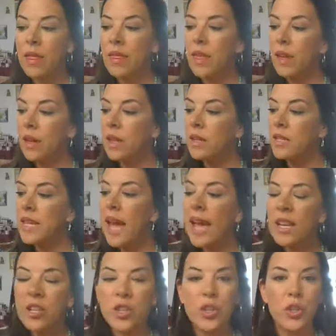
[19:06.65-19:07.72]
The
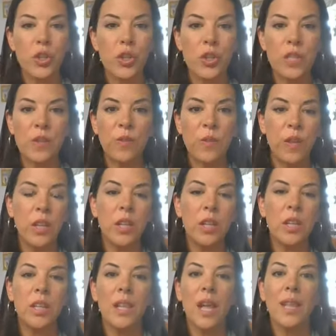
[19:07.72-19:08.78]
textures
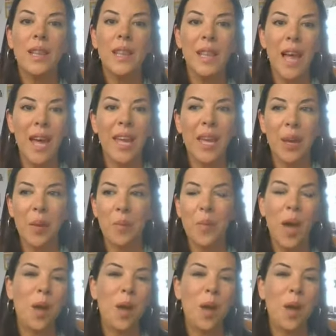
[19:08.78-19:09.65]
feel like